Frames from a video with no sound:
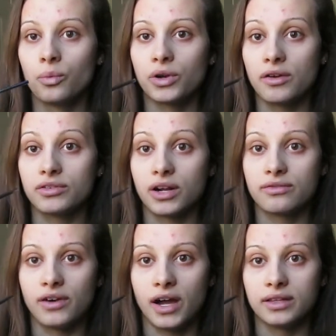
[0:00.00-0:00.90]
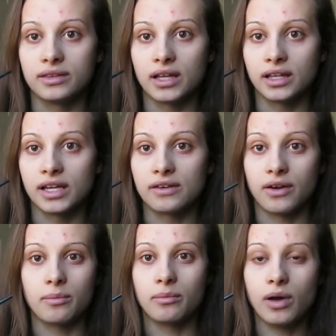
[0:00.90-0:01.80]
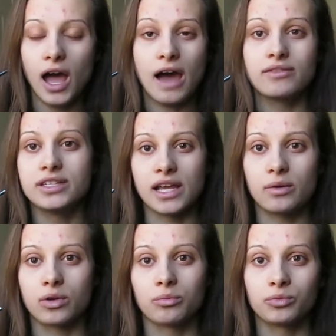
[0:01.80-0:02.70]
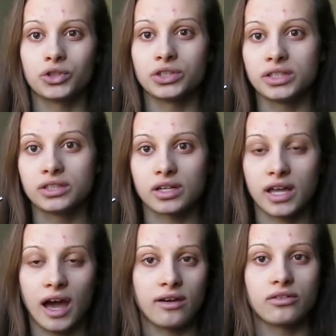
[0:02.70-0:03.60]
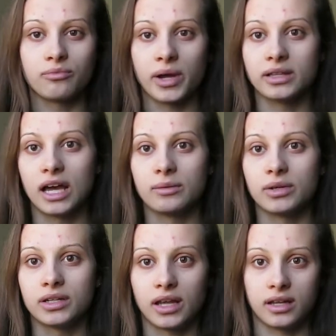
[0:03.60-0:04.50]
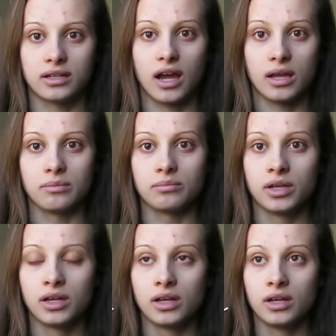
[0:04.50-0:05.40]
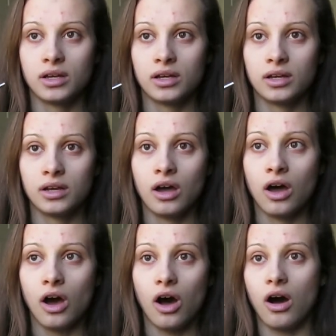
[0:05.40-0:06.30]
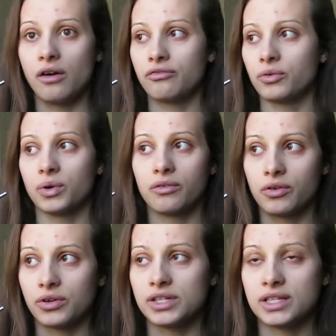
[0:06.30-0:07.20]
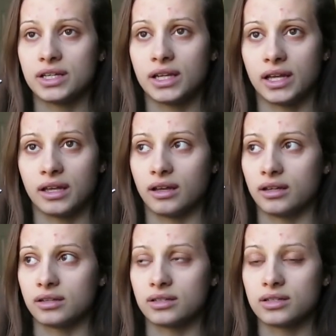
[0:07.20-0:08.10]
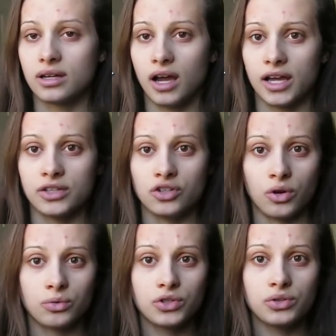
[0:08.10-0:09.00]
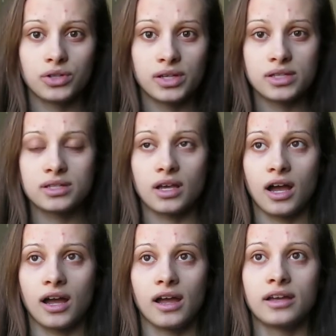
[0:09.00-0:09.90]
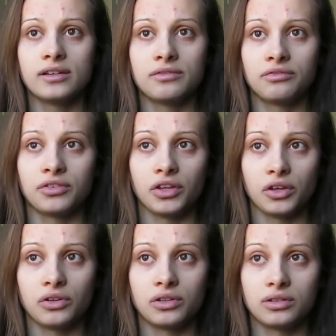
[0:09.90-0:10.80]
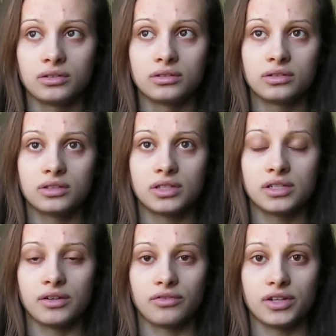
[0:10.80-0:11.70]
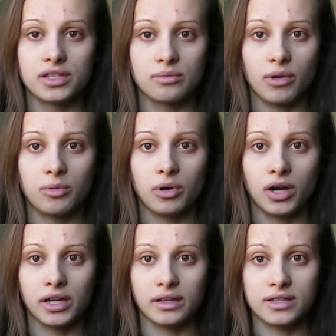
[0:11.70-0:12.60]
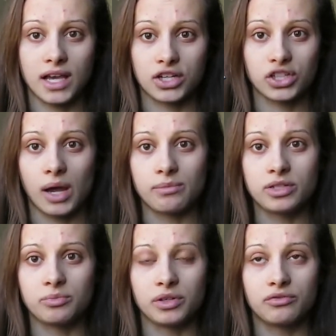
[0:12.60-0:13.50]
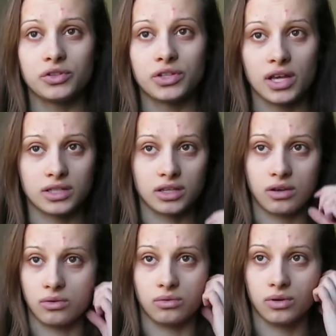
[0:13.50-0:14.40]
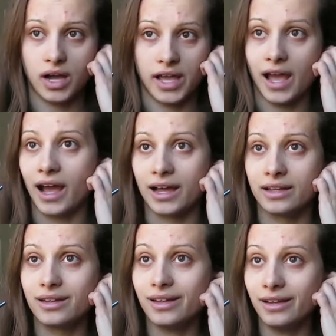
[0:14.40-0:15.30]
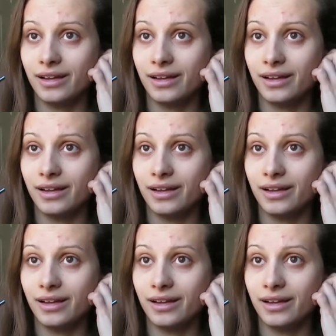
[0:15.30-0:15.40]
whenever I find that like if I have a day where I'm really like out of my alignment and I'm off for whatever reason and I don't do this, I feel the difference in my body. This actually happened to me a few days ago. I had